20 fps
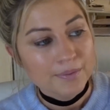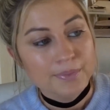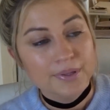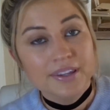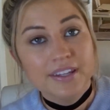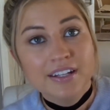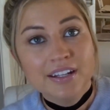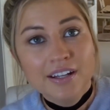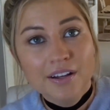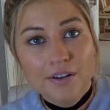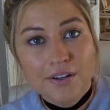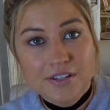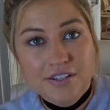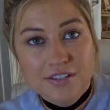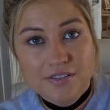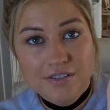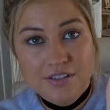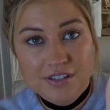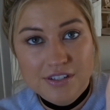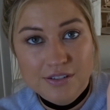but then I
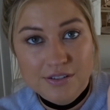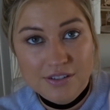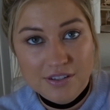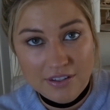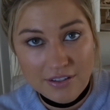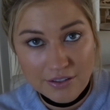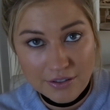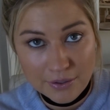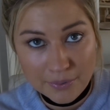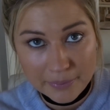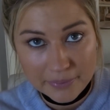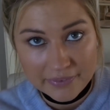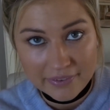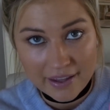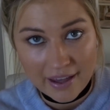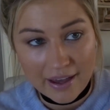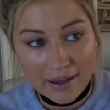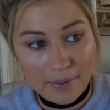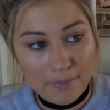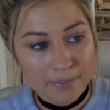also just use the Notes
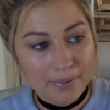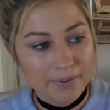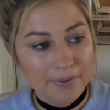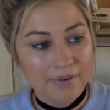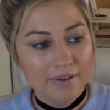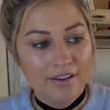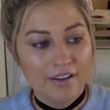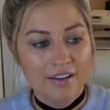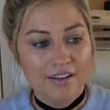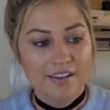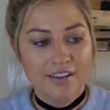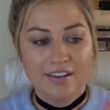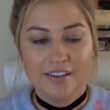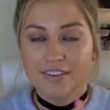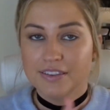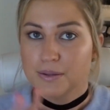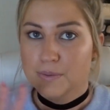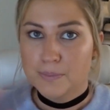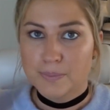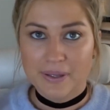app,
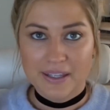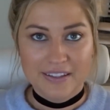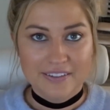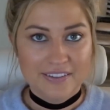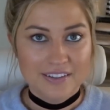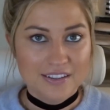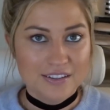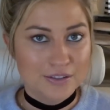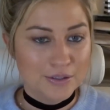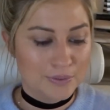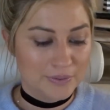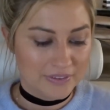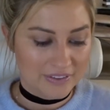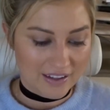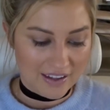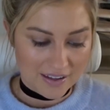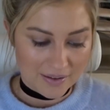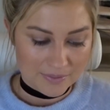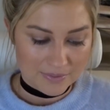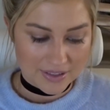the basic Notes
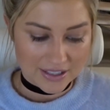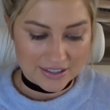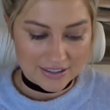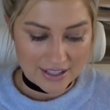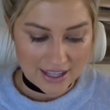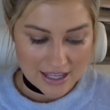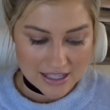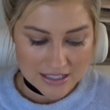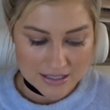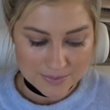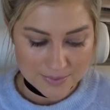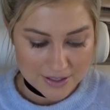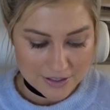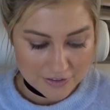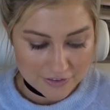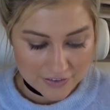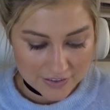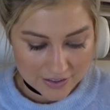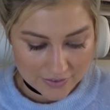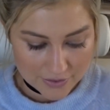app, and that's my
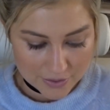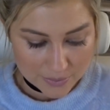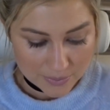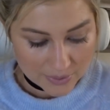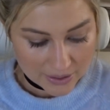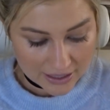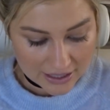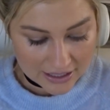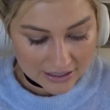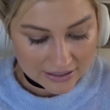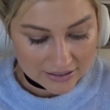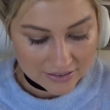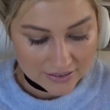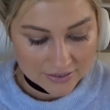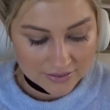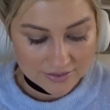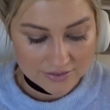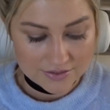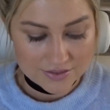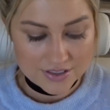favorite
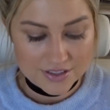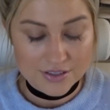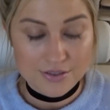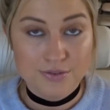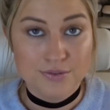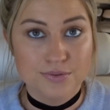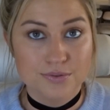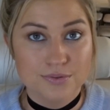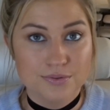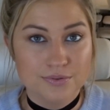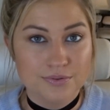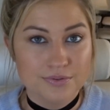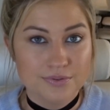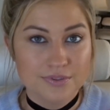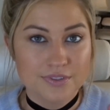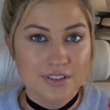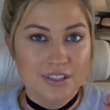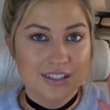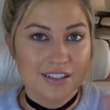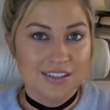way to
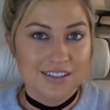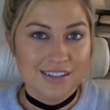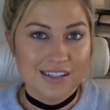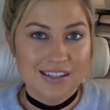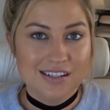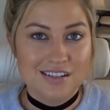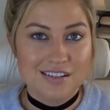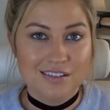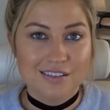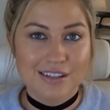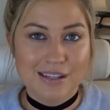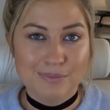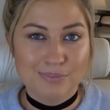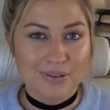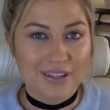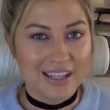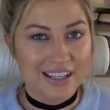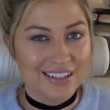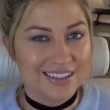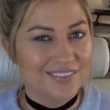digitally
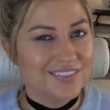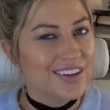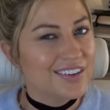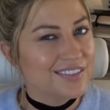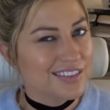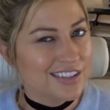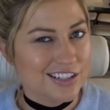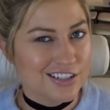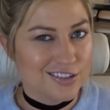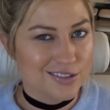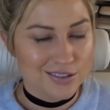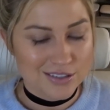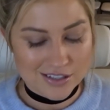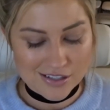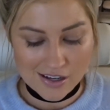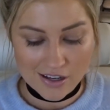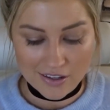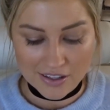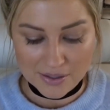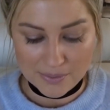plan. I'm not really sure what to
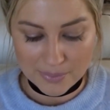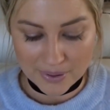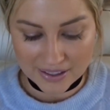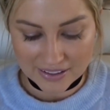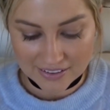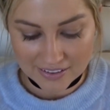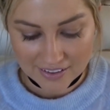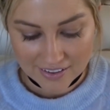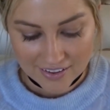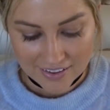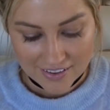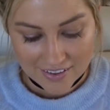call it, but